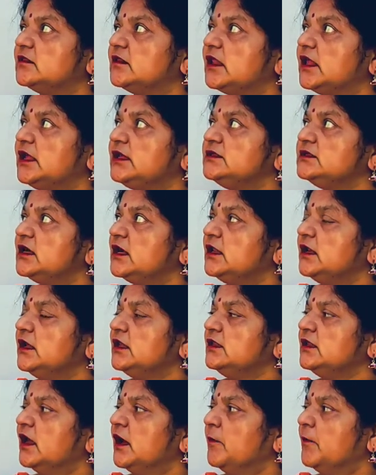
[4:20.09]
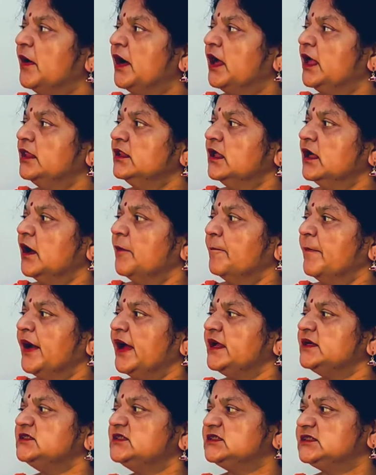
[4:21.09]
a teacher is always
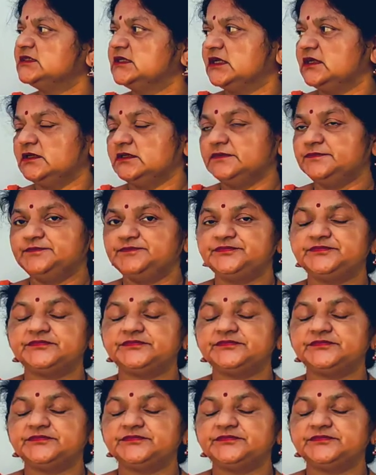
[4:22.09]
special,